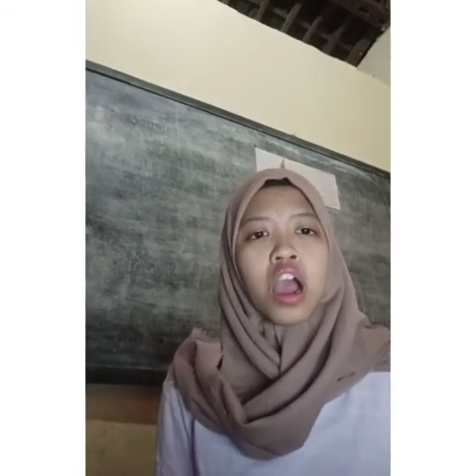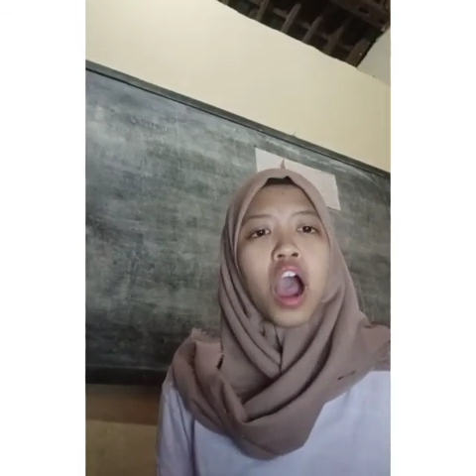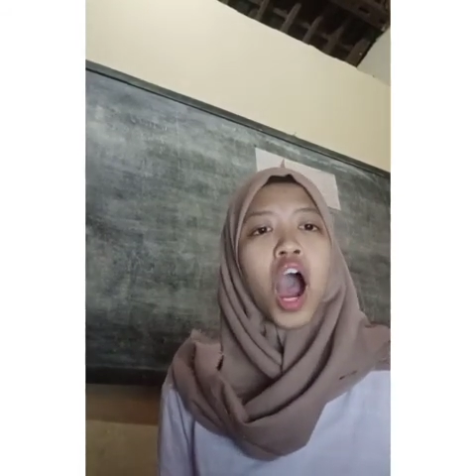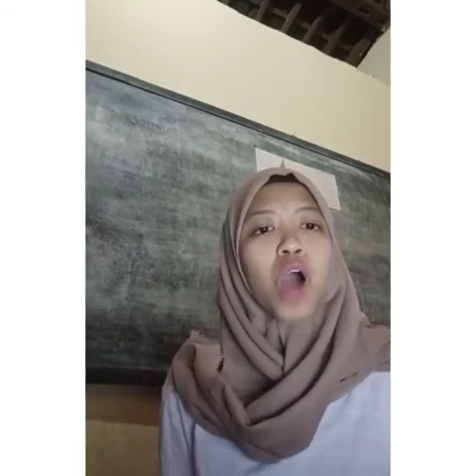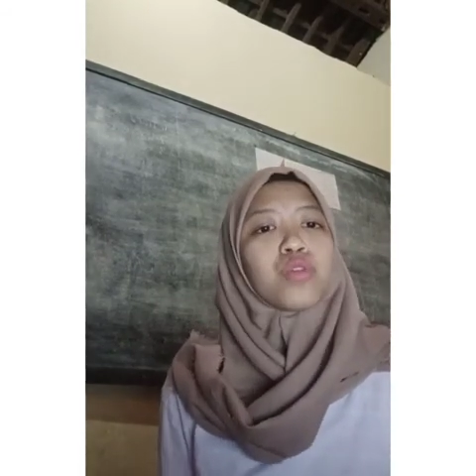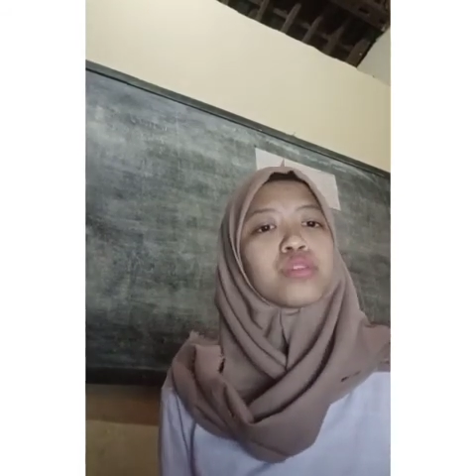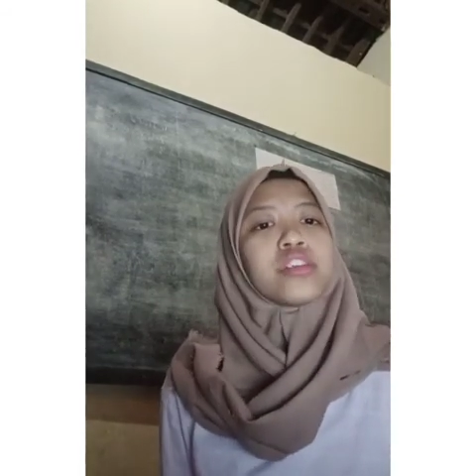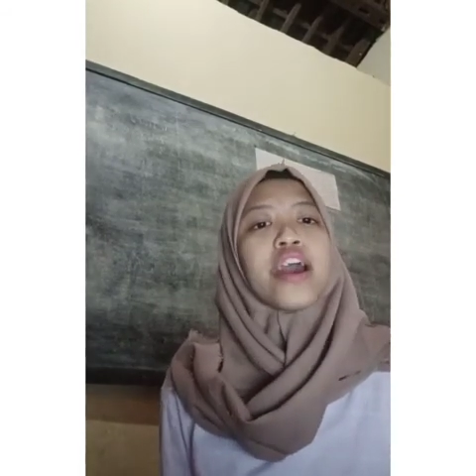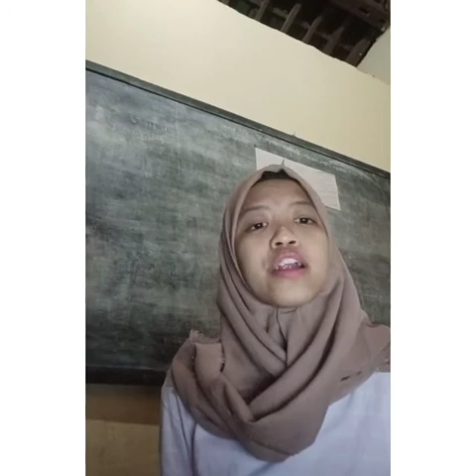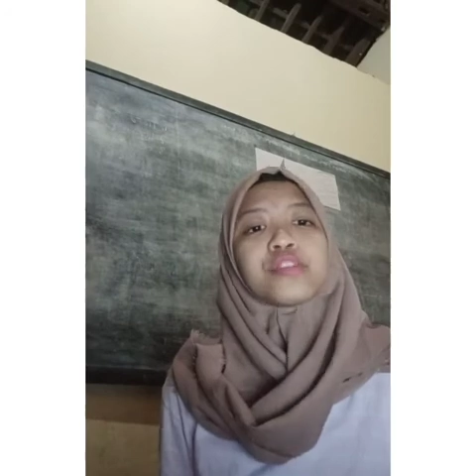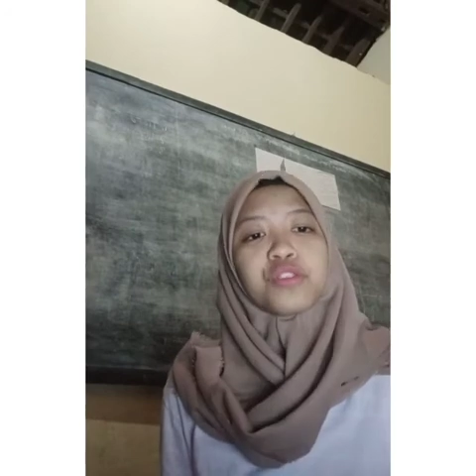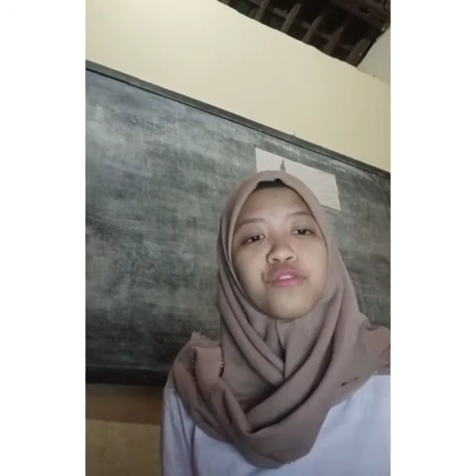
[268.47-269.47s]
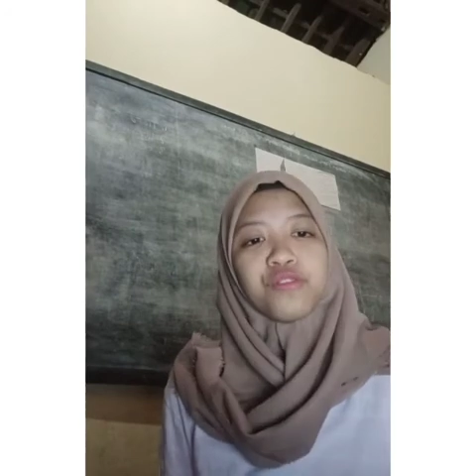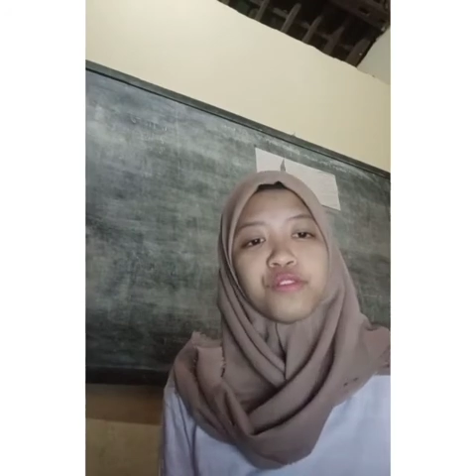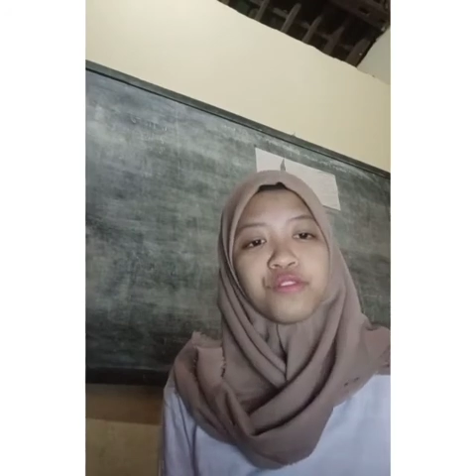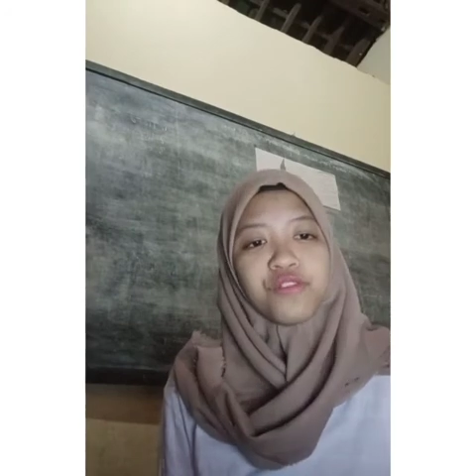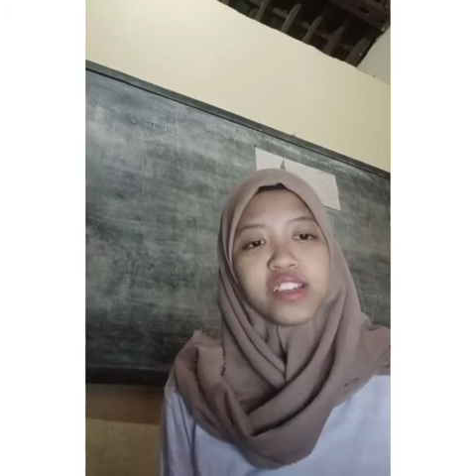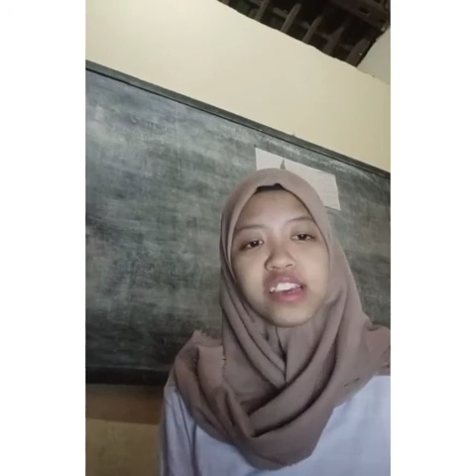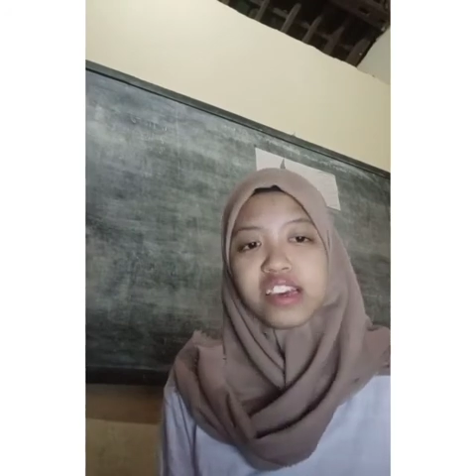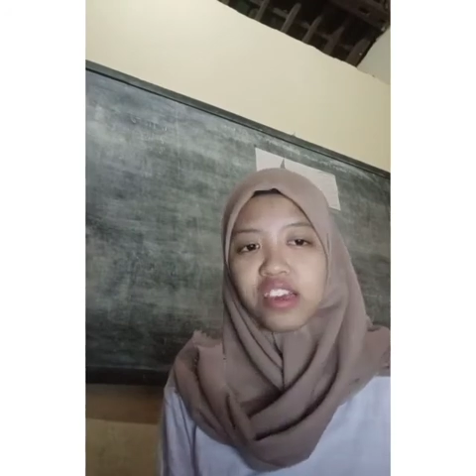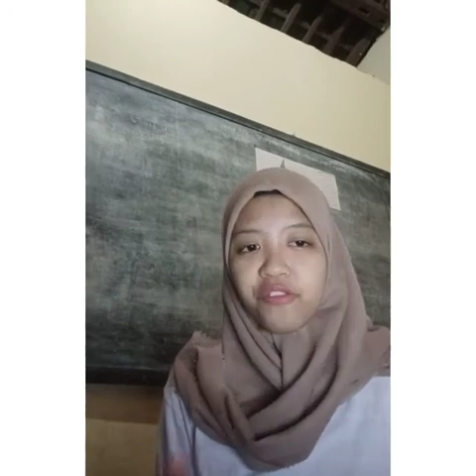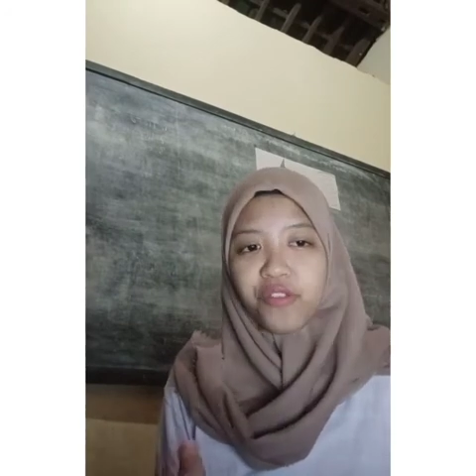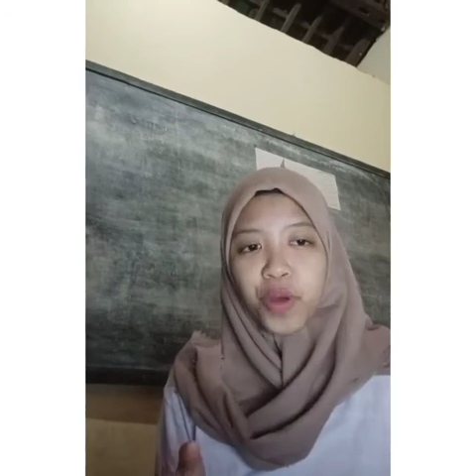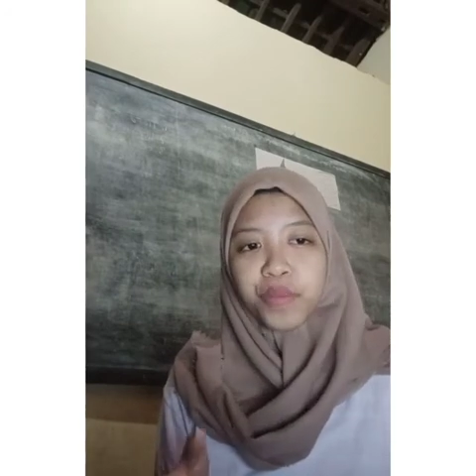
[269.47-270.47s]
How dare you flee
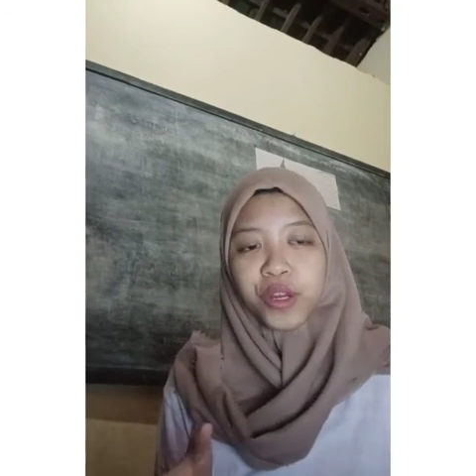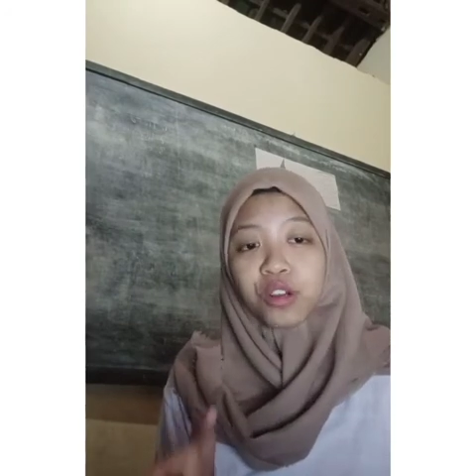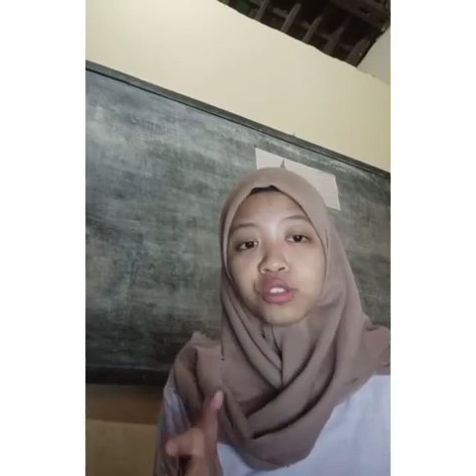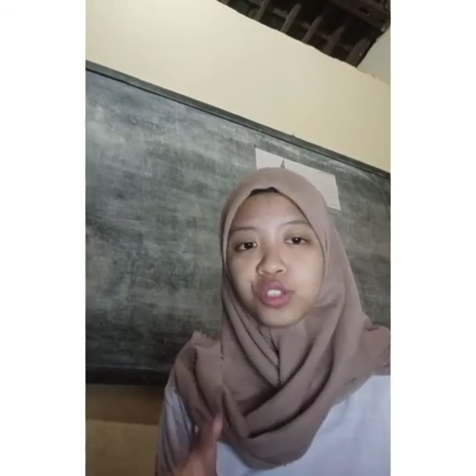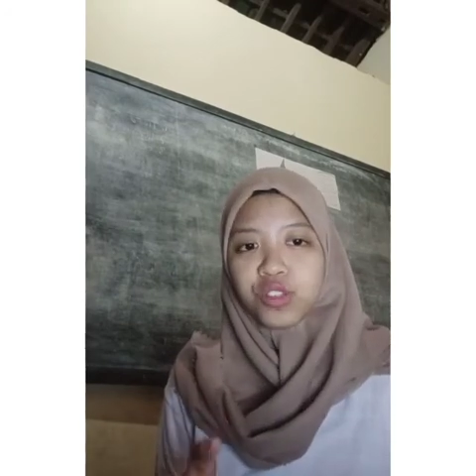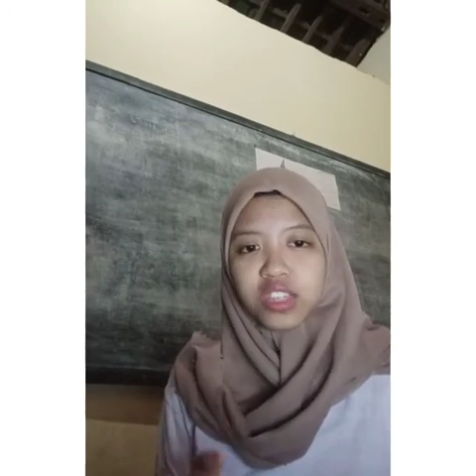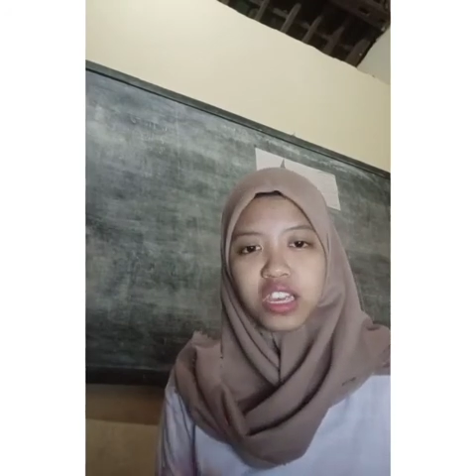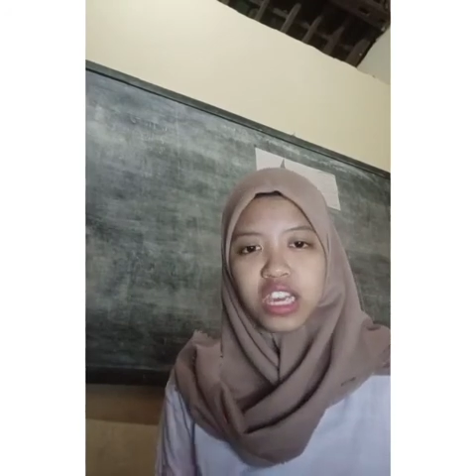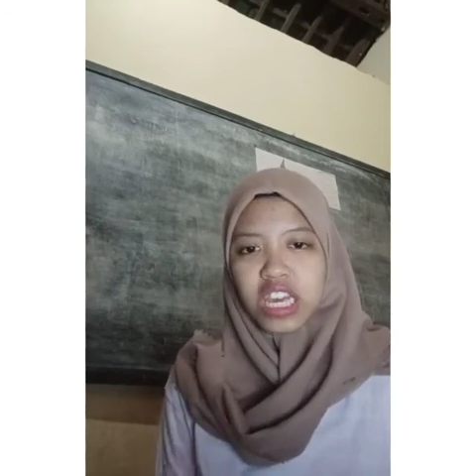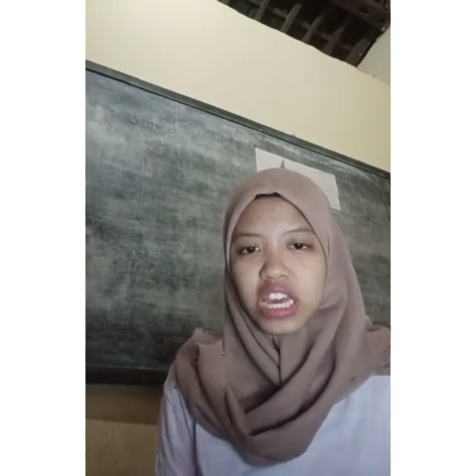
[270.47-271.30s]
from your duty?